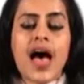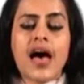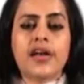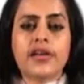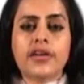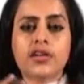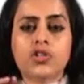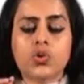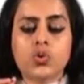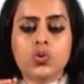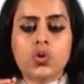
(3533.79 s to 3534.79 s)
and
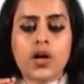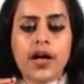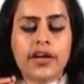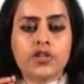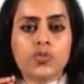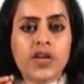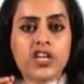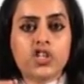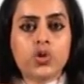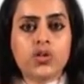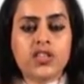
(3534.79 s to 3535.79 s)
to
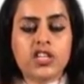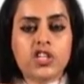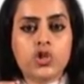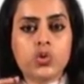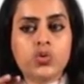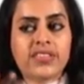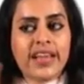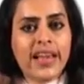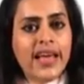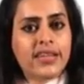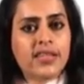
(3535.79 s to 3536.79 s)
make sure that you
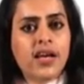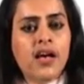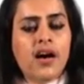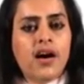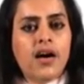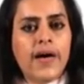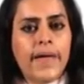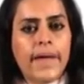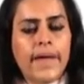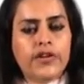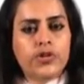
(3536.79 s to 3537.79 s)
select
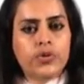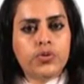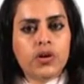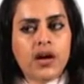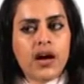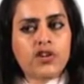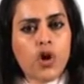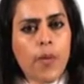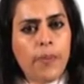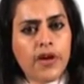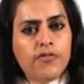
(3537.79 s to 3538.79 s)
a
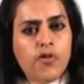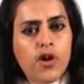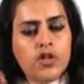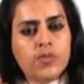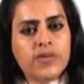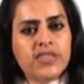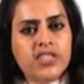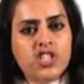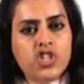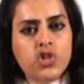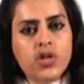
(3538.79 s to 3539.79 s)
topic for your
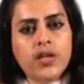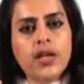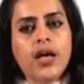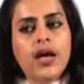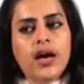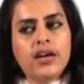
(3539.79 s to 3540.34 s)
presentation.